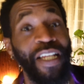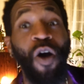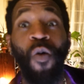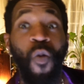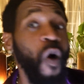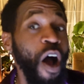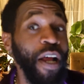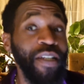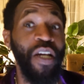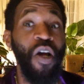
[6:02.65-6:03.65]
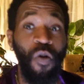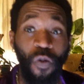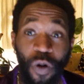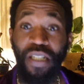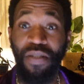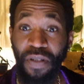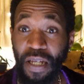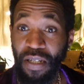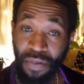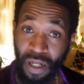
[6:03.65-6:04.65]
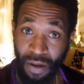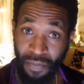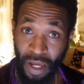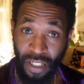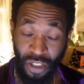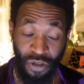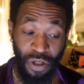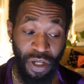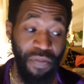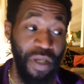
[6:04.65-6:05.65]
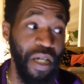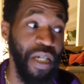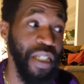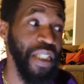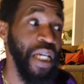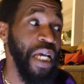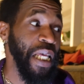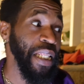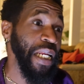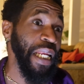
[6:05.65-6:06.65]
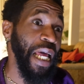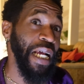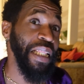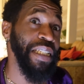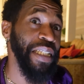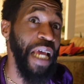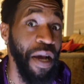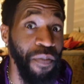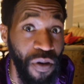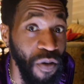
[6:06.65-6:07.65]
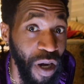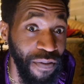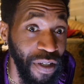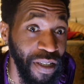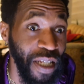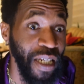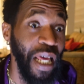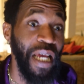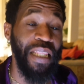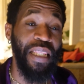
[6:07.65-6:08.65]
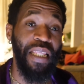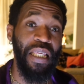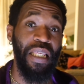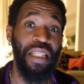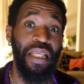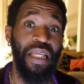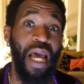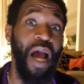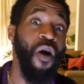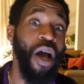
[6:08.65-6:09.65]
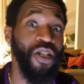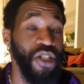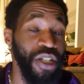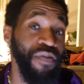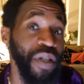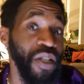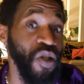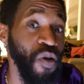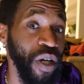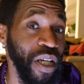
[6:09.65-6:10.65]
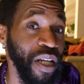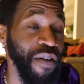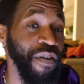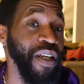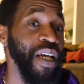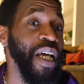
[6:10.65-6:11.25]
don't want race play to become mainstream because they like the taboo of it. They like the I shouldn't be doing it of it.